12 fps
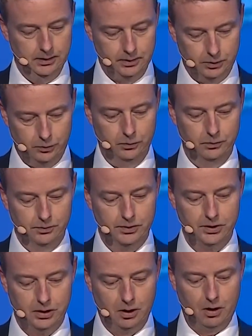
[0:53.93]
The
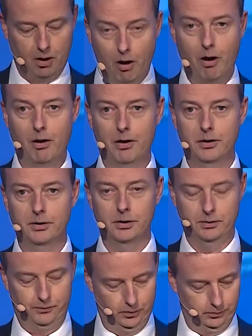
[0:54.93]
students are
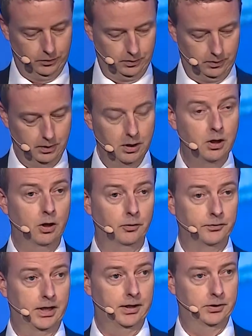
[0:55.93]
the future
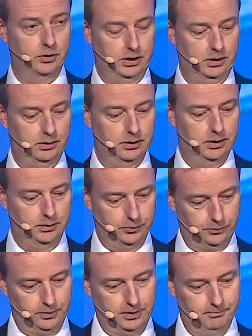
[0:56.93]
of the energy
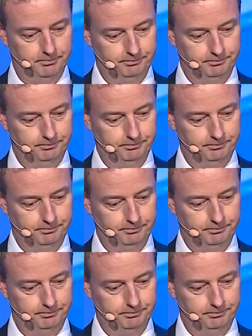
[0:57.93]
industry